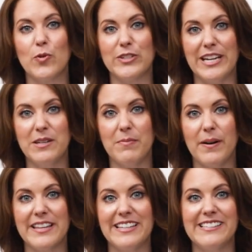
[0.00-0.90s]
fourteen
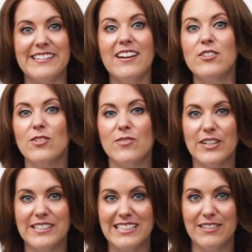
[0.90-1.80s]
by the Second
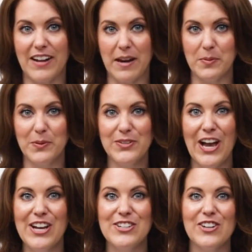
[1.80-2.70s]
University of Naples